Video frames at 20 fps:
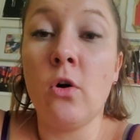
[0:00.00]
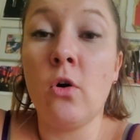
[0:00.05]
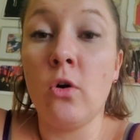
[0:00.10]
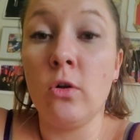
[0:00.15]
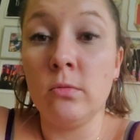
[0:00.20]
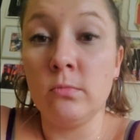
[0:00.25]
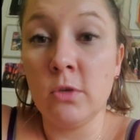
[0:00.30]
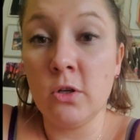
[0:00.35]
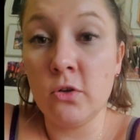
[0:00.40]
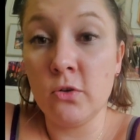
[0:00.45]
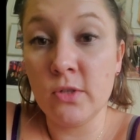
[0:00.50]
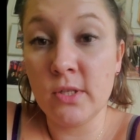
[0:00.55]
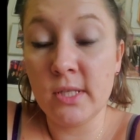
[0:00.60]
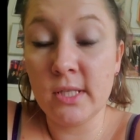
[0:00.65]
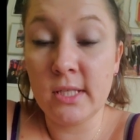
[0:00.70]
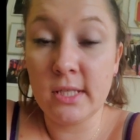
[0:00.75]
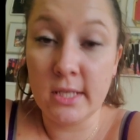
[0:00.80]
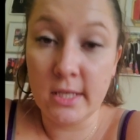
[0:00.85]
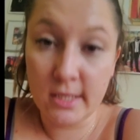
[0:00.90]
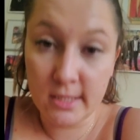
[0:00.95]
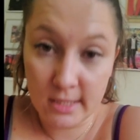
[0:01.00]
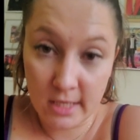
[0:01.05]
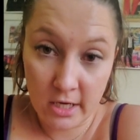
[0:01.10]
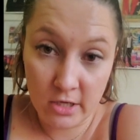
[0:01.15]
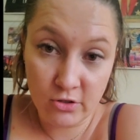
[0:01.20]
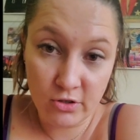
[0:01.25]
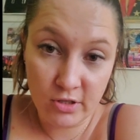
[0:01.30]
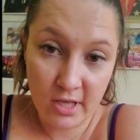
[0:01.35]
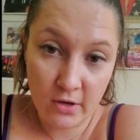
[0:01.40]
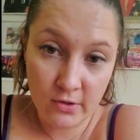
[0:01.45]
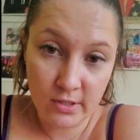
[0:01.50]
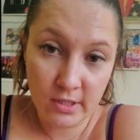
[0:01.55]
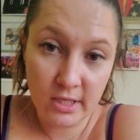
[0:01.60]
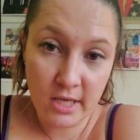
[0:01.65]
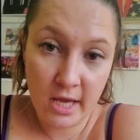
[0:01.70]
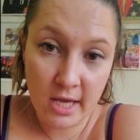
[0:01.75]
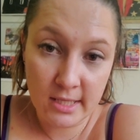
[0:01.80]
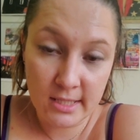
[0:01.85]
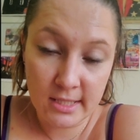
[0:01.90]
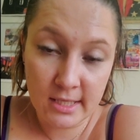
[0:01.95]
almost 600,000
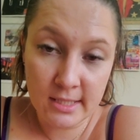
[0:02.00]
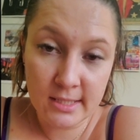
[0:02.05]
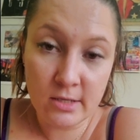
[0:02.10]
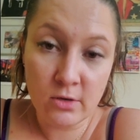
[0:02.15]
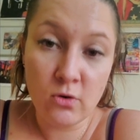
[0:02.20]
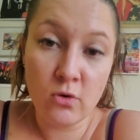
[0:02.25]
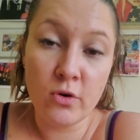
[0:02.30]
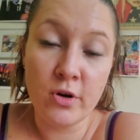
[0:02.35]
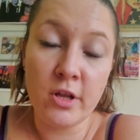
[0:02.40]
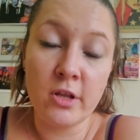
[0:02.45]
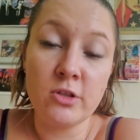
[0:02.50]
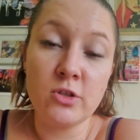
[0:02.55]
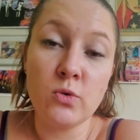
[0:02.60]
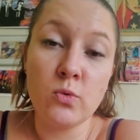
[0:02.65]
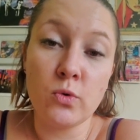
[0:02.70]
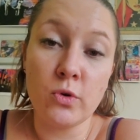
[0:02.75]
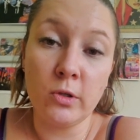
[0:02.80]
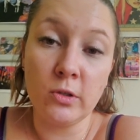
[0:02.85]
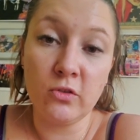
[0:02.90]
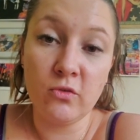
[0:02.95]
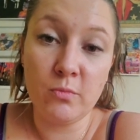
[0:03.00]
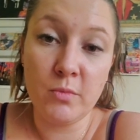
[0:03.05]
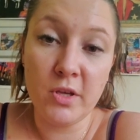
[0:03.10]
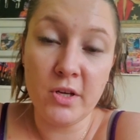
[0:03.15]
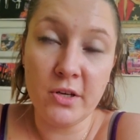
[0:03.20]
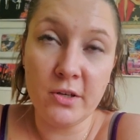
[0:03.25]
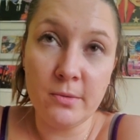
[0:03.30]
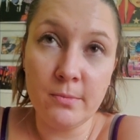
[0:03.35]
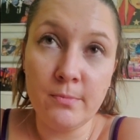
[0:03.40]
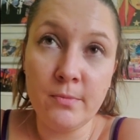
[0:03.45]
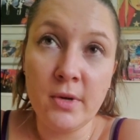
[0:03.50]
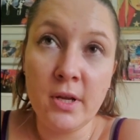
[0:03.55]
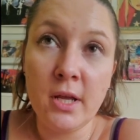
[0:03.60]
cases, according to Worldometer,